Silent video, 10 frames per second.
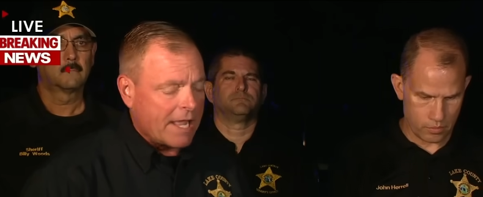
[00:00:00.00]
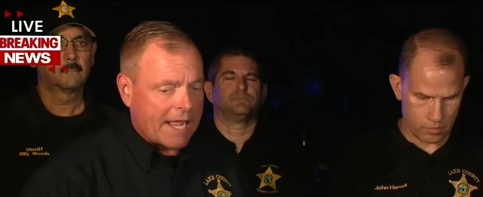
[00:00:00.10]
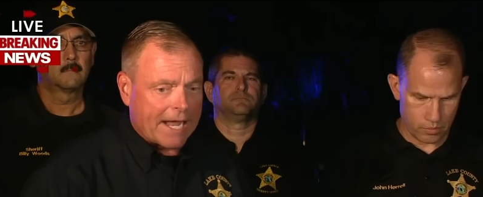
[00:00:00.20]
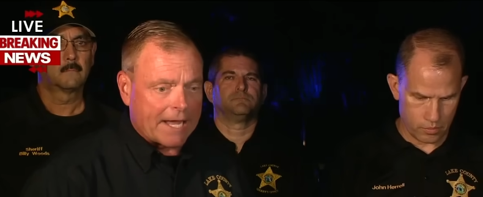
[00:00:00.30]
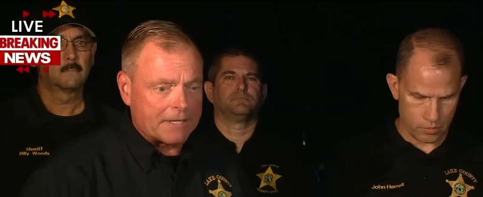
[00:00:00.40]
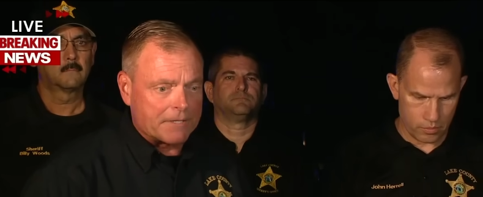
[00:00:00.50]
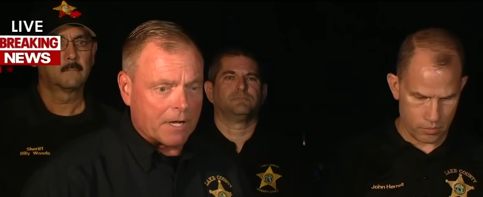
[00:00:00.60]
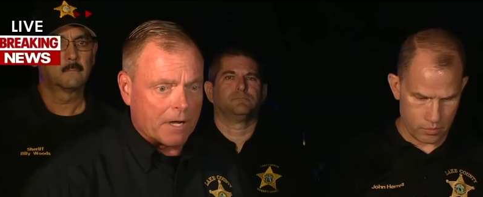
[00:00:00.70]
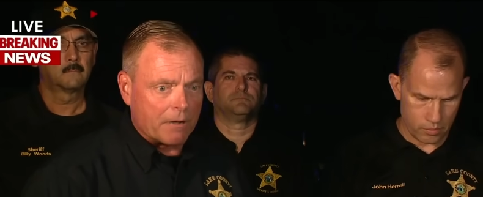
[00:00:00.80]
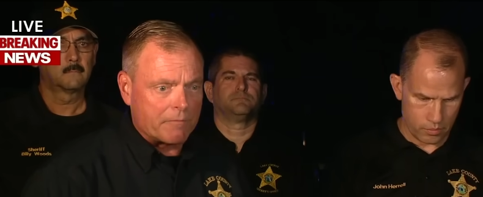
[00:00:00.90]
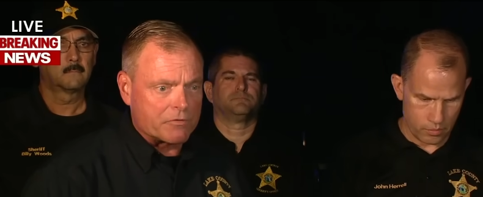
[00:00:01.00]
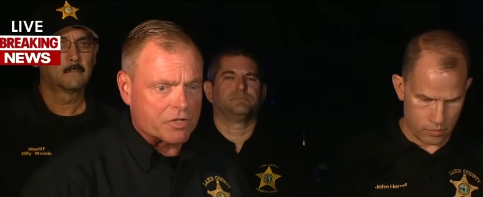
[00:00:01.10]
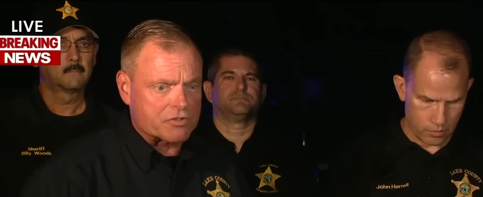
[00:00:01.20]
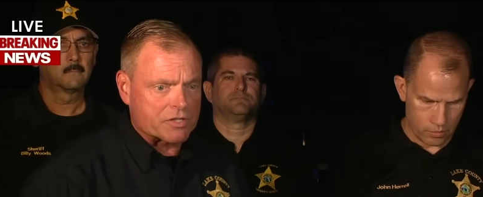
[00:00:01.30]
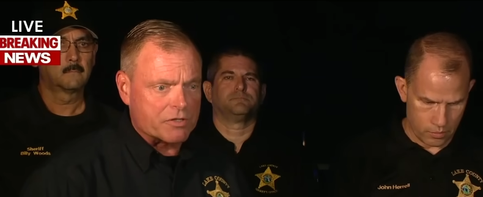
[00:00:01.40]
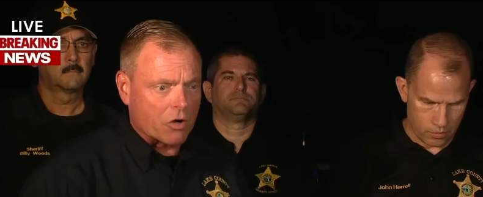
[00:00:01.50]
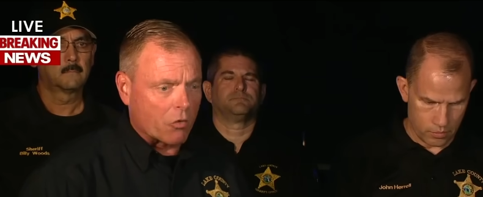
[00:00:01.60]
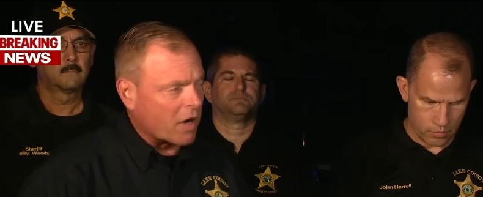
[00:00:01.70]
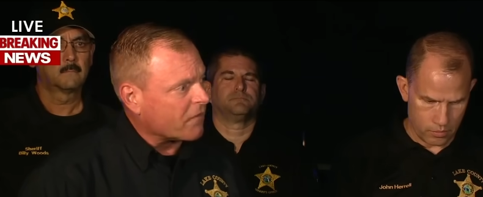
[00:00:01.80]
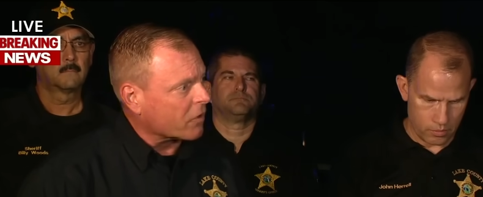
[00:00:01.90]
Speaker 1: and uh, just
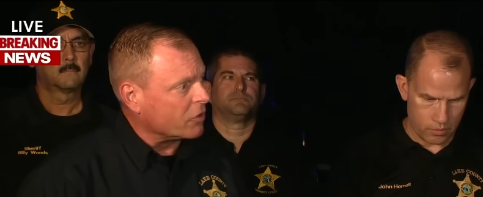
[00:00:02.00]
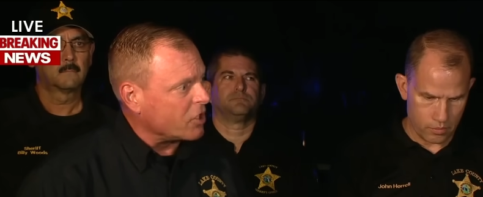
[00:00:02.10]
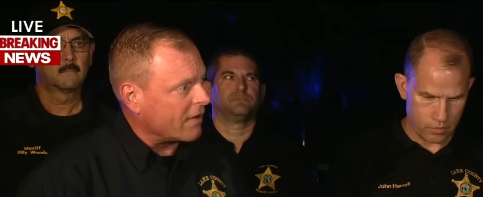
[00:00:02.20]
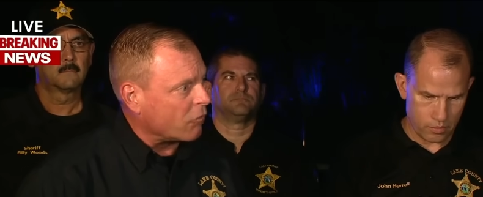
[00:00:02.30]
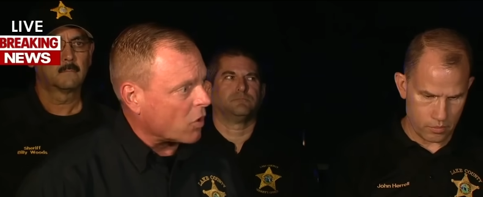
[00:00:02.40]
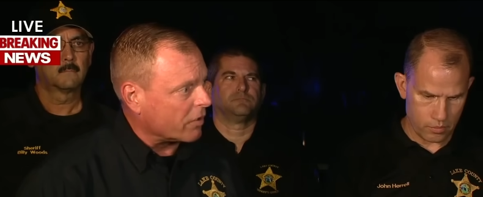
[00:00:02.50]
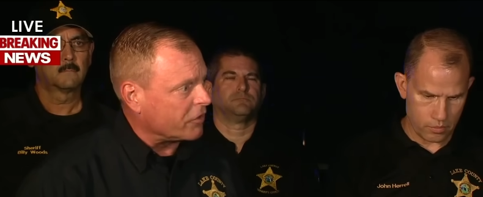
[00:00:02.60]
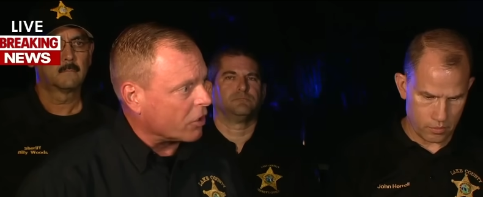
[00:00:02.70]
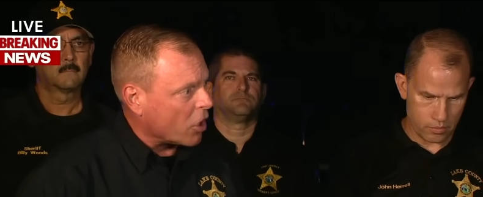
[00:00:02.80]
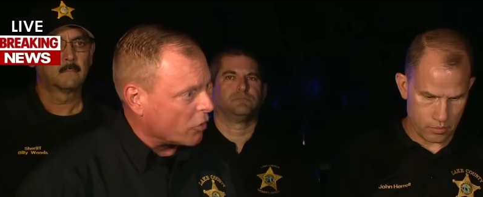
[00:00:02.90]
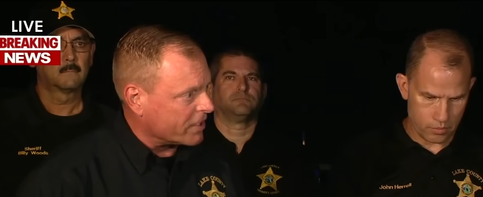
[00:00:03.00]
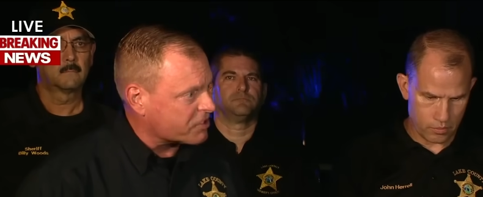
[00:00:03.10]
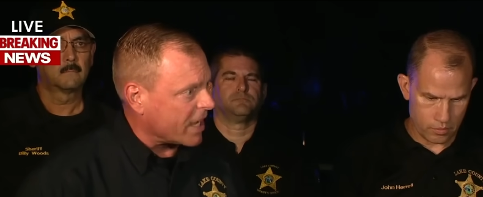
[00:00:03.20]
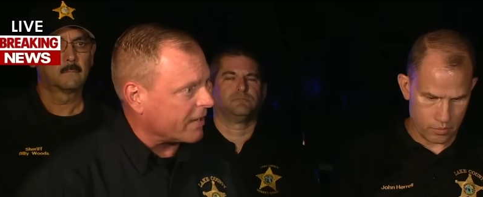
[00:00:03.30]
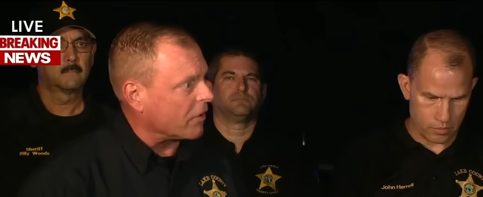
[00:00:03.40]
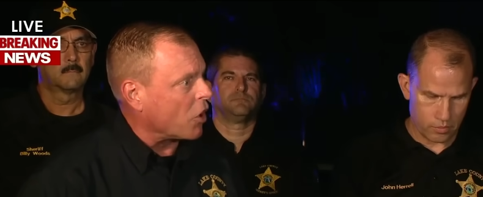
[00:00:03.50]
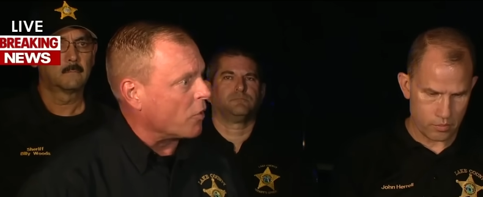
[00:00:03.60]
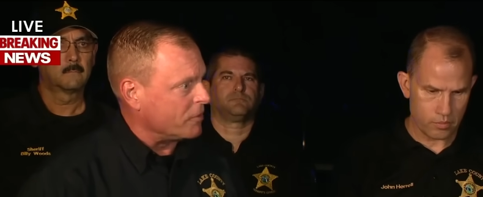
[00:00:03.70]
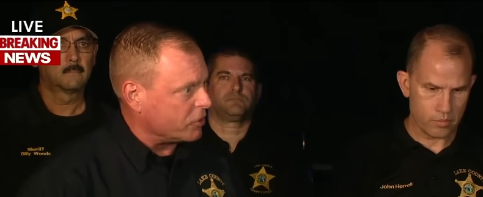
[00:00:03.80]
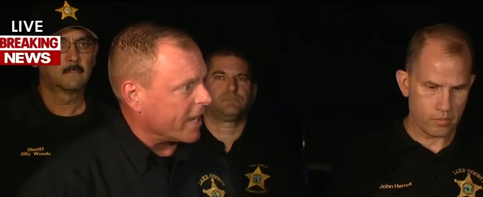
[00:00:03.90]
horrific when you have one of your own inside of a
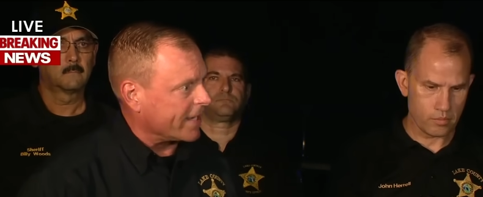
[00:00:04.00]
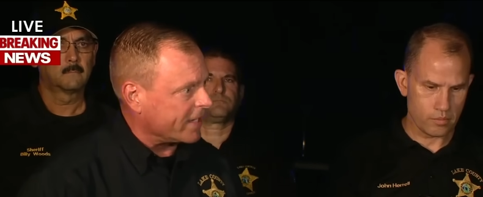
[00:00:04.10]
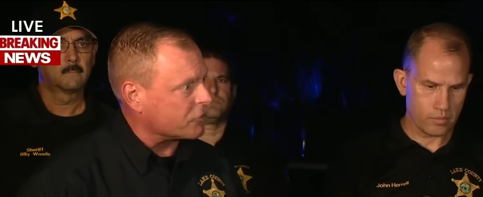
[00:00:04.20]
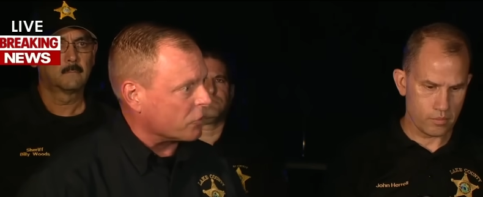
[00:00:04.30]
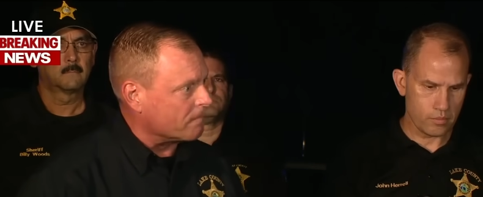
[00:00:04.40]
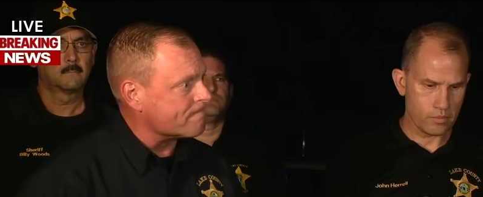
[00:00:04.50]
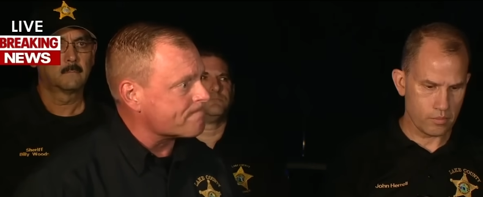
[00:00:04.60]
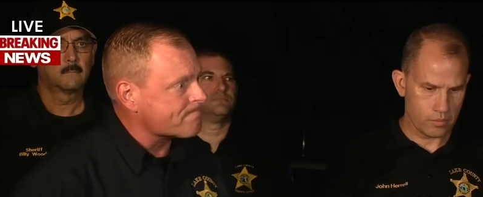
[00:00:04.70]
home and you can't get to them.